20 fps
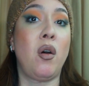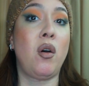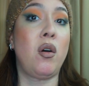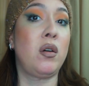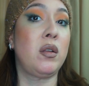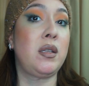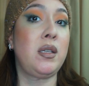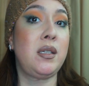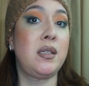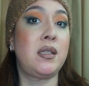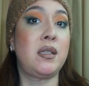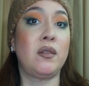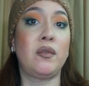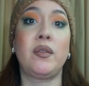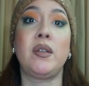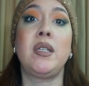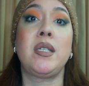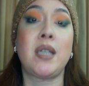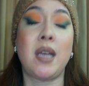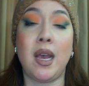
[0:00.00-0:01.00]
all these
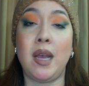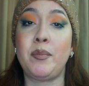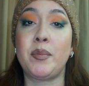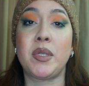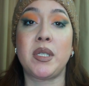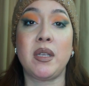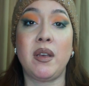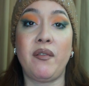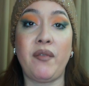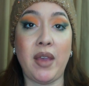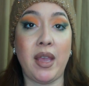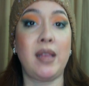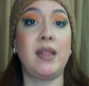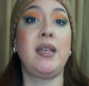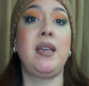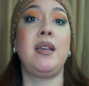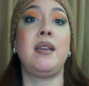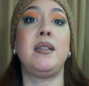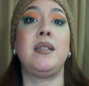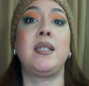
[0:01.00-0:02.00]
different types of
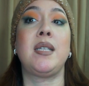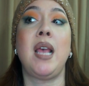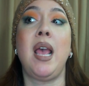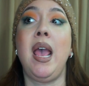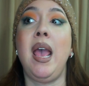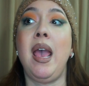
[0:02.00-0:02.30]
aliens,